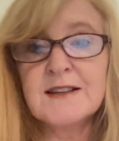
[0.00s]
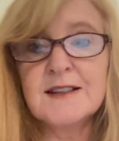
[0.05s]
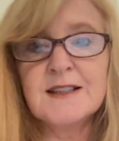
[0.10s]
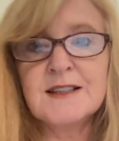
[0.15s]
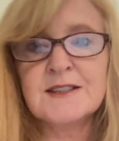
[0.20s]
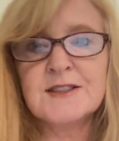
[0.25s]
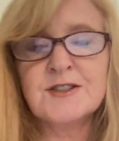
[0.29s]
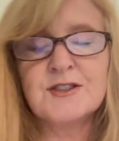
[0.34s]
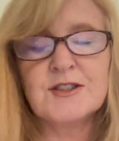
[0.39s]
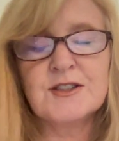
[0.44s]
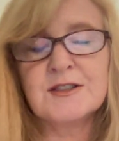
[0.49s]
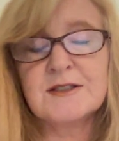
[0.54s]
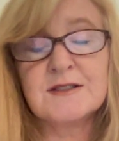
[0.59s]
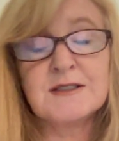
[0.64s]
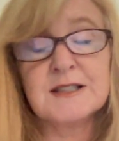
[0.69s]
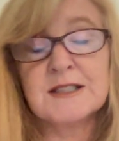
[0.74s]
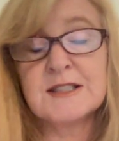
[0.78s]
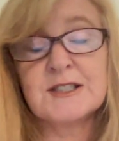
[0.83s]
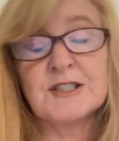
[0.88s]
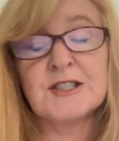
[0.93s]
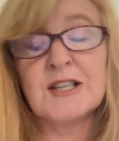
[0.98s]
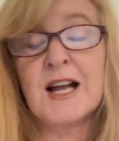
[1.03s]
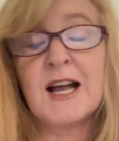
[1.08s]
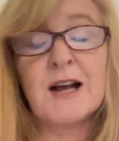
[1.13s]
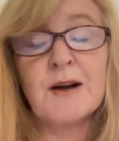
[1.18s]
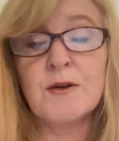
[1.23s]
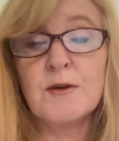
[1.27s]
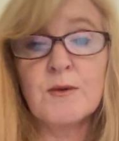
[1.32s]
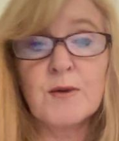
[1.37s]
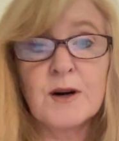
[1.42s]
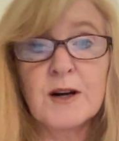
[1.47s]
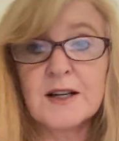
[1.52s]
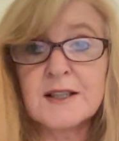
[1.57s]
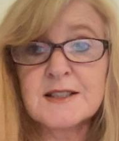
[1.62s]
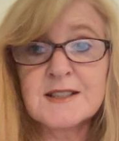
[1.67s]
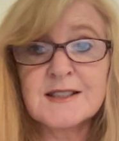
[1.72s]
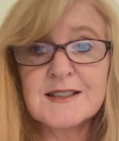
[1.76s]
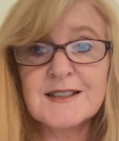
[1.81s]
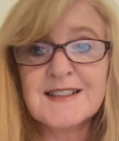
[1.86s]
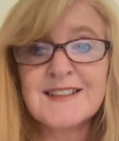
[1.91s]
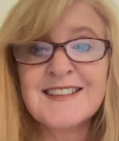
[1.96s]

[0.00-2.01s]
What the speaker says: It's just, this is not how it works.